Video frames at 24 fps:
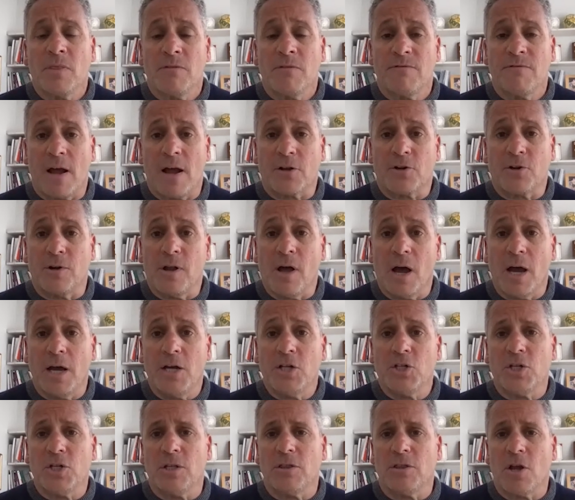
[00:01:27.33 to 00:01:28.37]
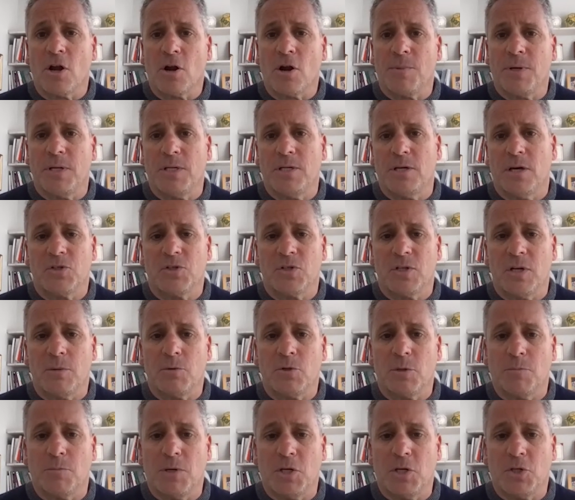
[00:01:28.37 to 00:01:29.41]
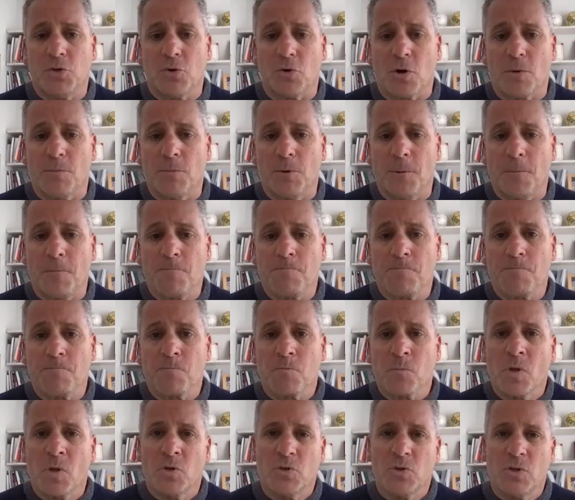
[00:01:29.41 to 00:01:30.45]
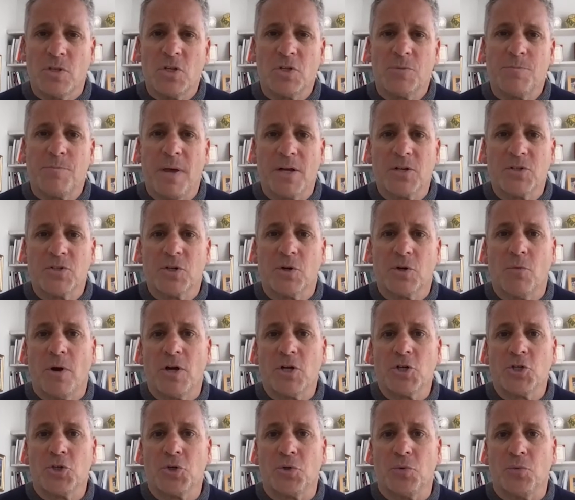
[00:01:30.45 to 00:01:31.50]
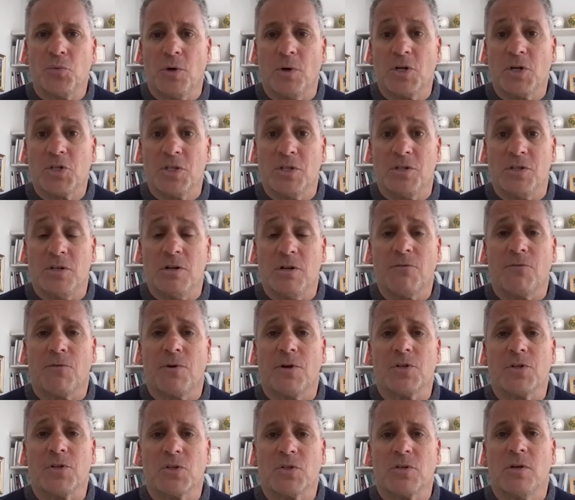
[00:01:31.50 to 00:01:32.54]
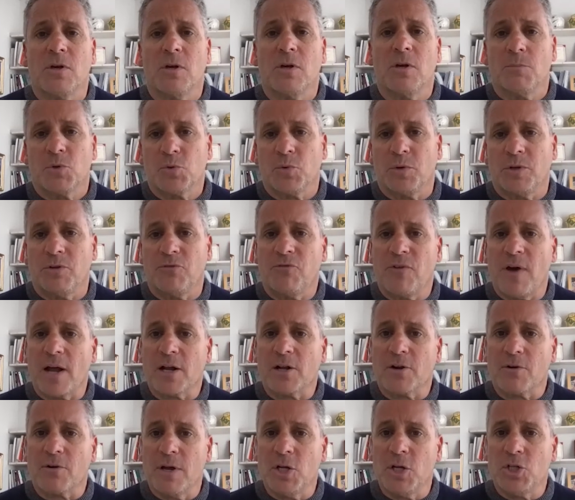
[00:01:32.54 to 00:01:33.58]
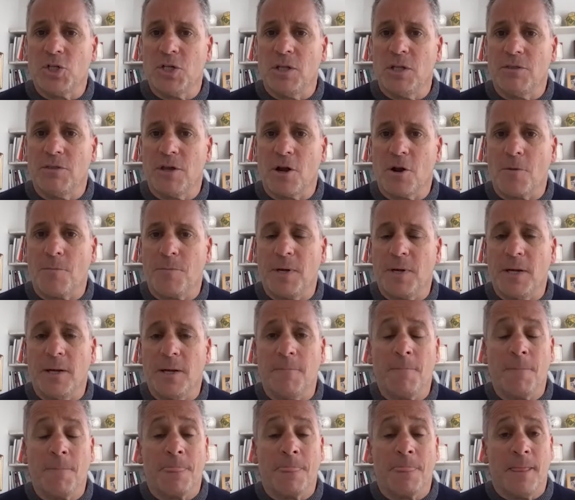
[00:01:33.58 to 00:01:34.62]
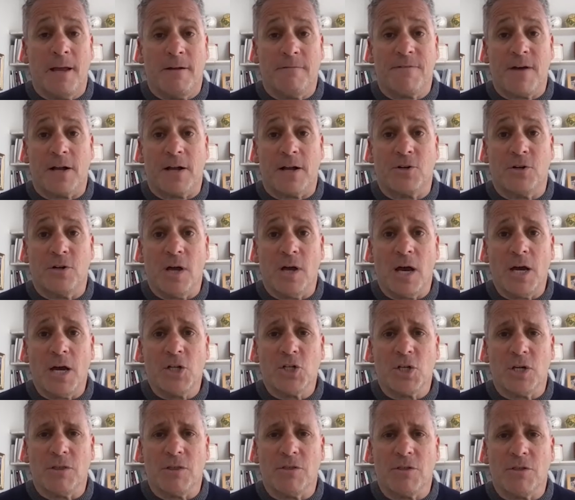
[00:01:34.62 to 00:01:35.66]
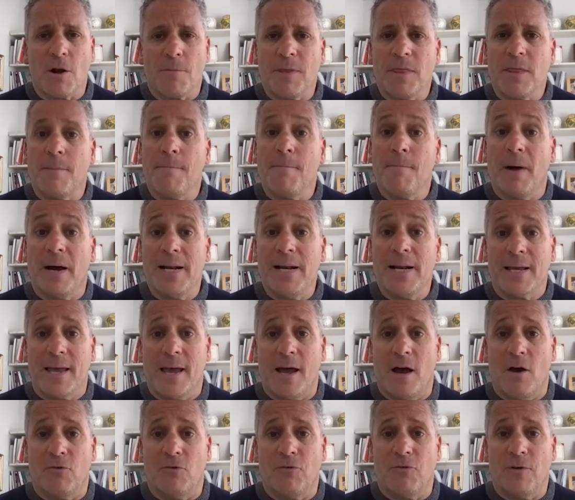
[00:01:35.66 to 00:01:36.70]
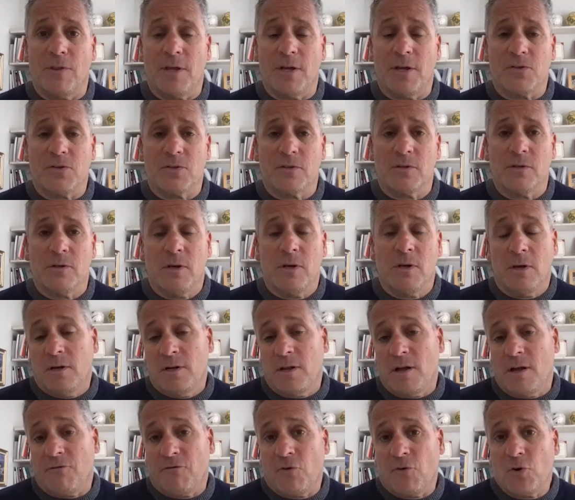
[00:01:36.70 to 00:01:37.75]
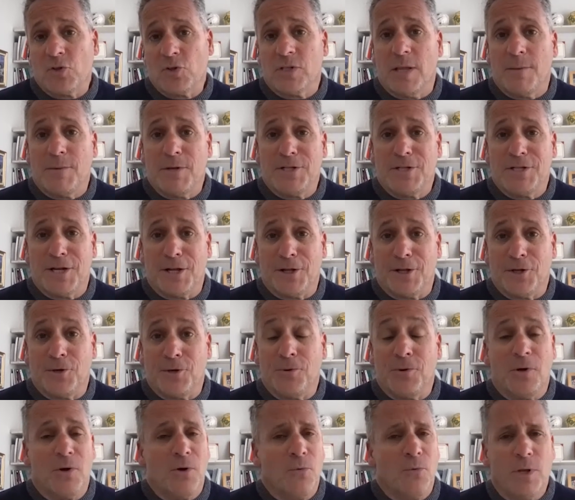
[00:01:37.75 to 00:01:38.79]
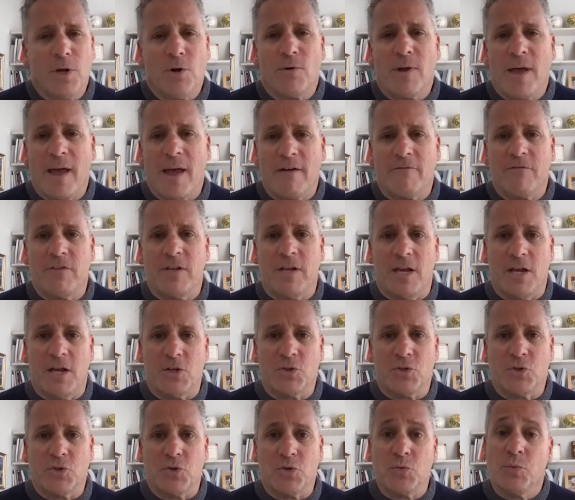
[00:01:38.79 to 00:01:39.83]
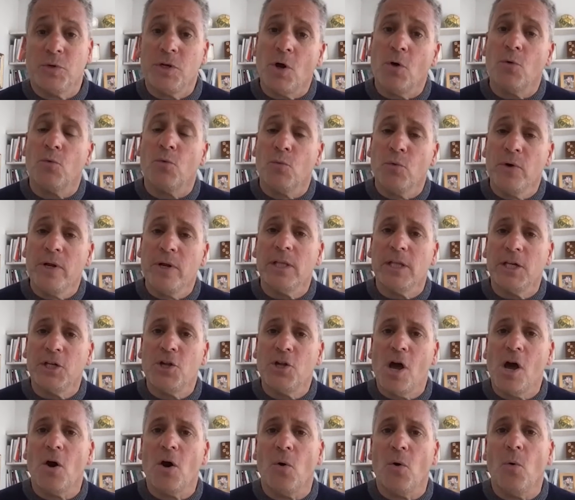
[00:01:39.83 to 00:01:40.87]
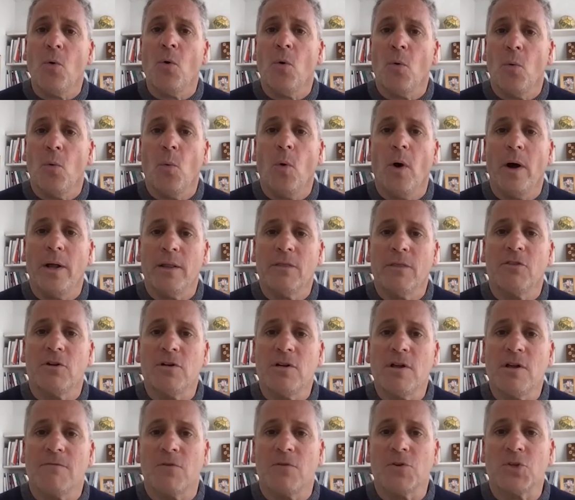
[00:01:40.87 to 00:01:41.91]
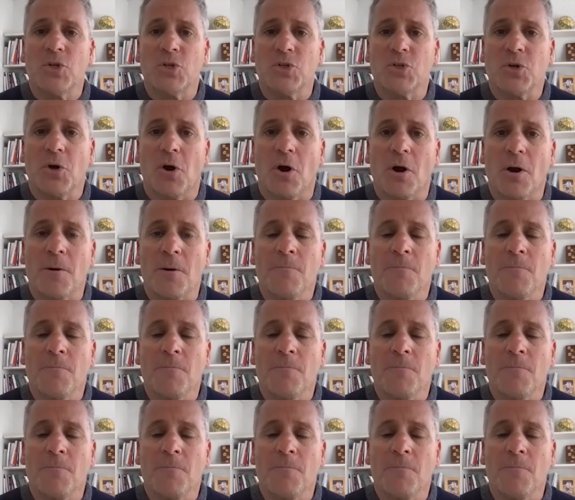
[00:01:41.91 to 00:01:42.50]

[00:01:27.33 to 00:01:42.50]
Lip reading: Factor IX gene therapy does seem to be durable. So this begs the question, what is the difference between Factor VIII gene therapy and Factor IX gene therapy that might account for this? Now, first, let me tell you, we don't have the answers. We don't really know what the differences are.